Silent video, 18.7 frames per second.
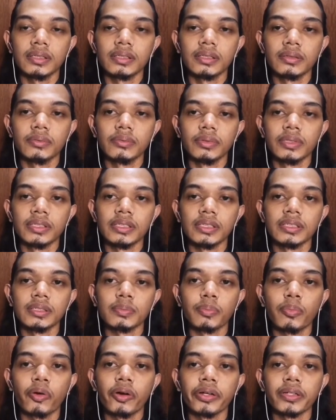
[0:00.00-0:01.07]
which is
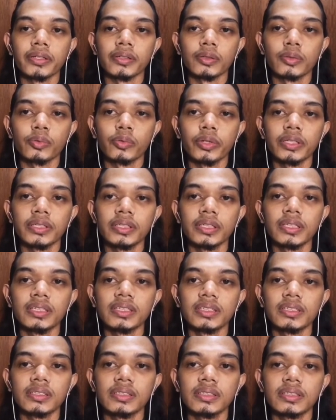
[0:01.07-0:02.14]

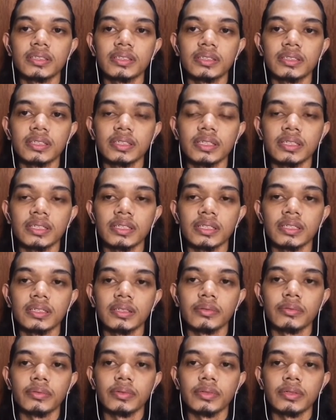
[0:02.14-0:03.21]
0.23
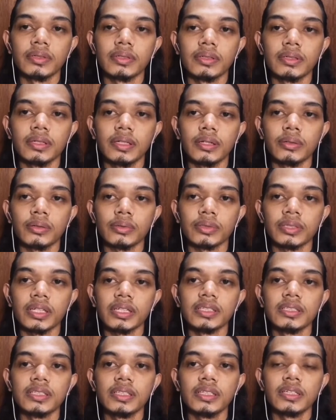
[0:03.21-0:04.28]
equal to
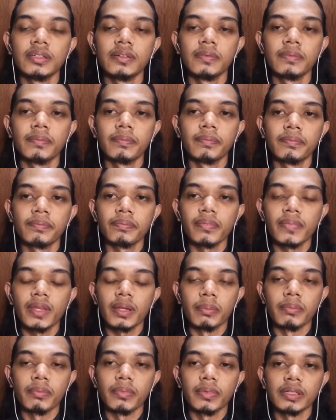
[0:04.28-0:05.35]
10g,
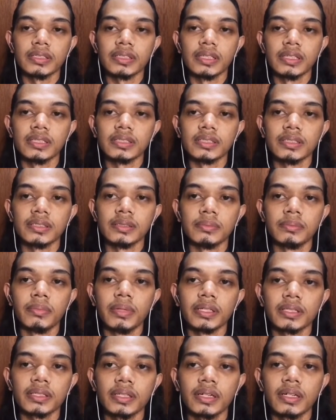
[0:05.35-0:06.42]
signature
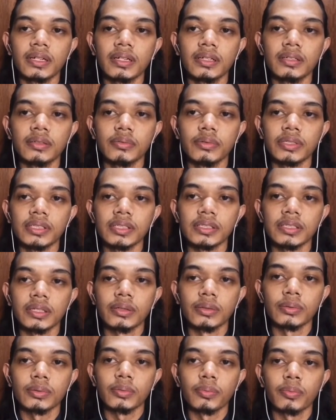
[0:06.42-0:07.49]
beta which is equal
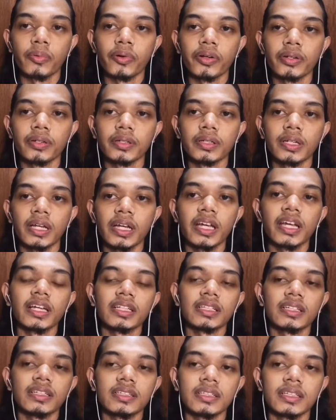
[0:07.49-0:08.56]
to
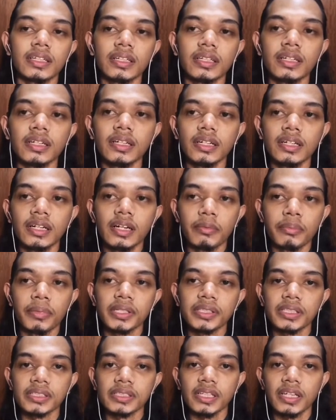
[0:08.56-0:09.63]
0.813,
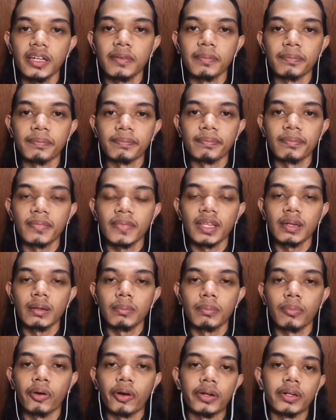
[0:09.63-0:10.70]
message m
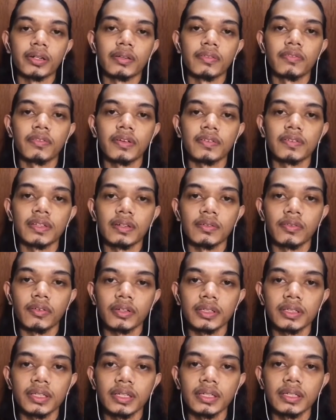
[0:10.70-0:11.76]

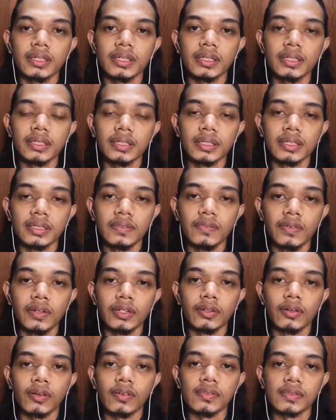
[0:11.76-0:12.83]
0.1514, the value
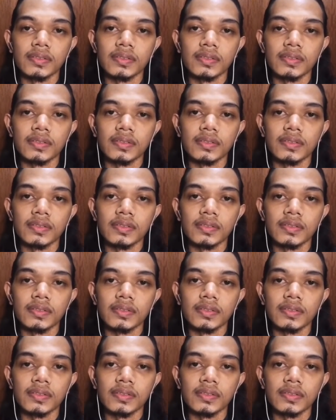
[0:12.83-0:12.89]
of